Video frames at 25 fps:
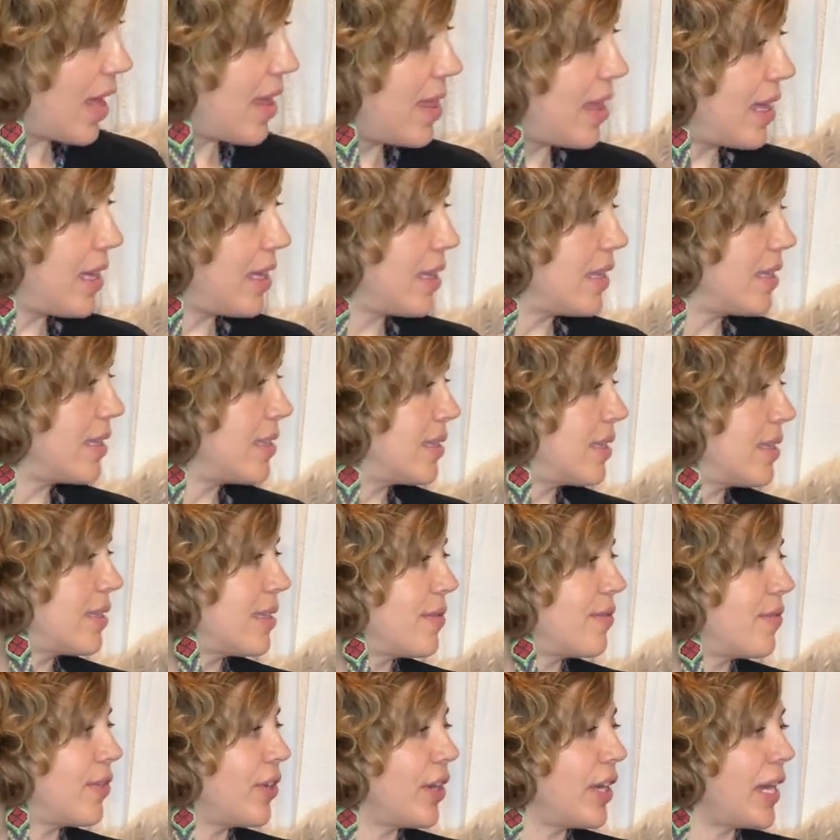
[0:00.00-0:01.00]
think this
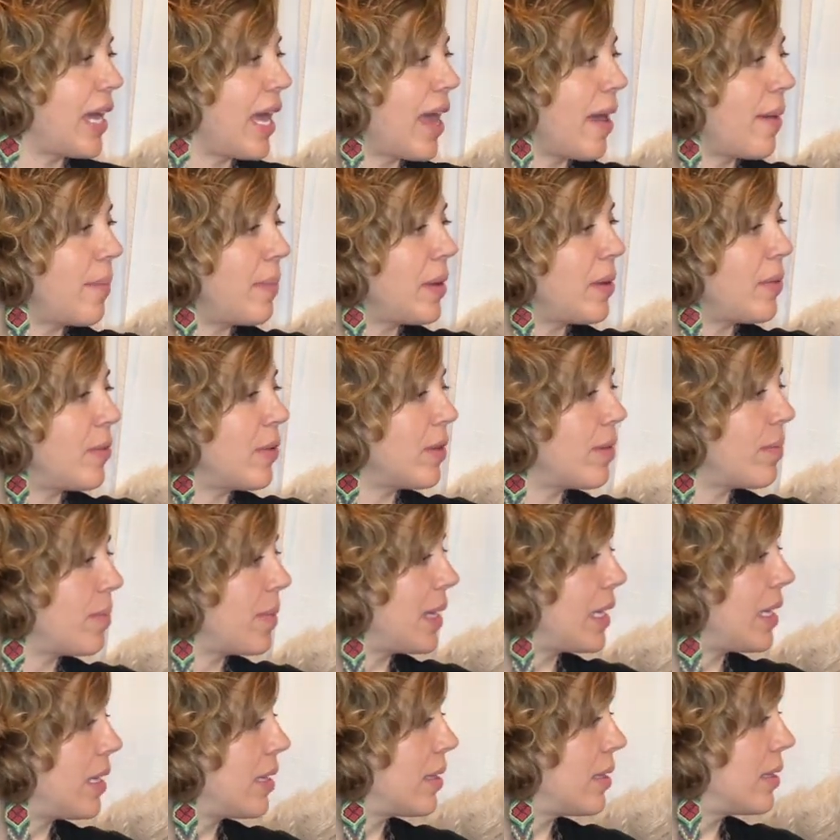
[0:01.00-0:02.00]
isn't very happy with
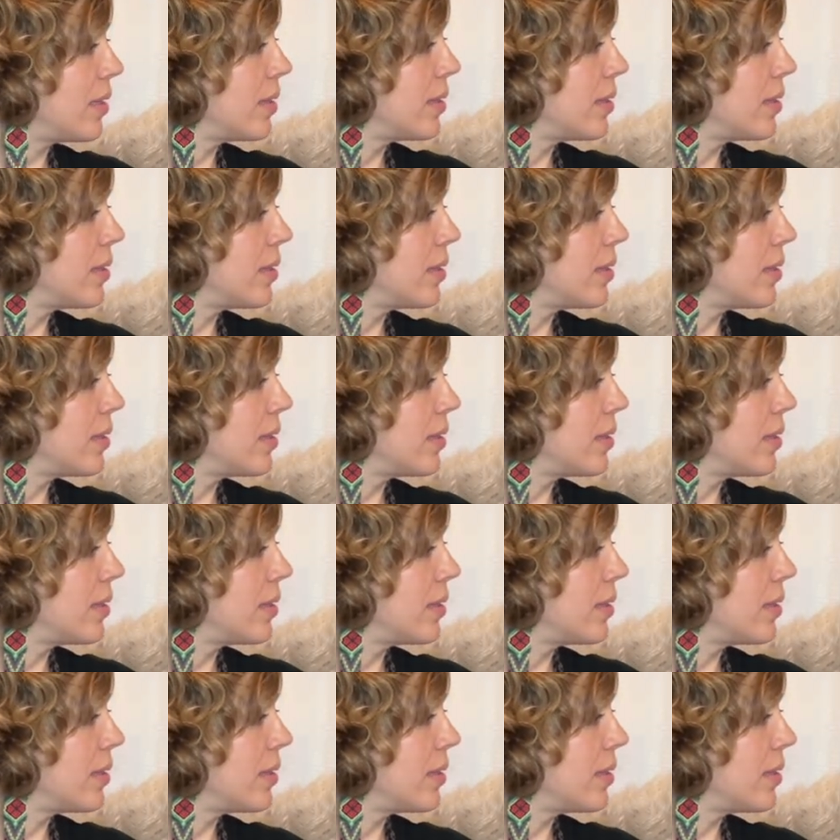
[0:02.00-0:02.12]
me.